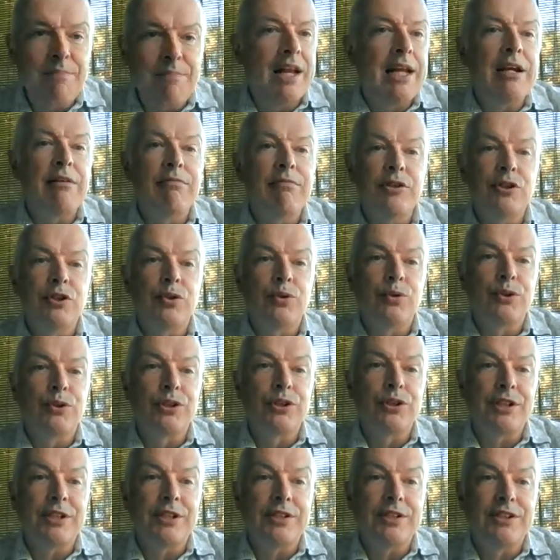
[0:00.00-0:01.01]
many
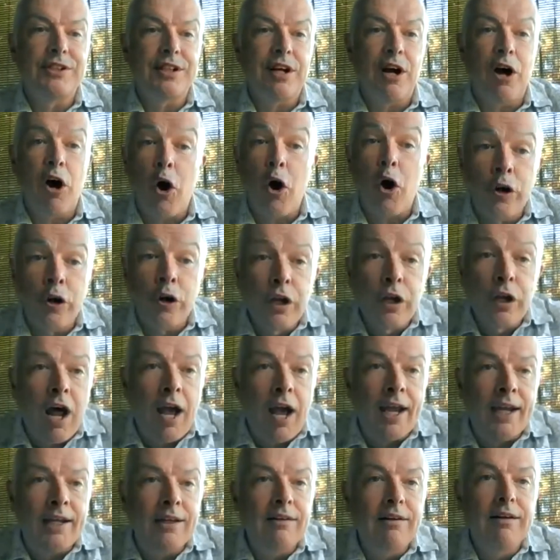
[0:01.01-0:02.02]
resources
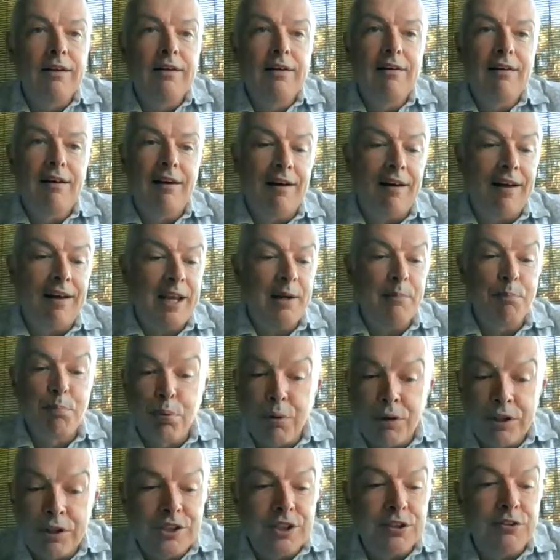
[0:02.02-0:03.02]
online in
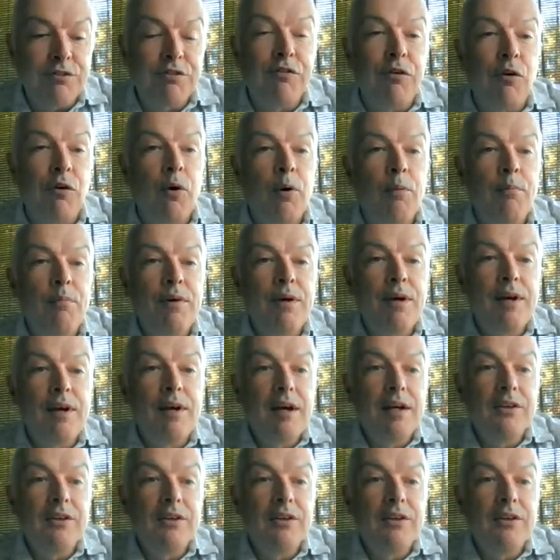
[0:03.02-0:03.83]
printed form.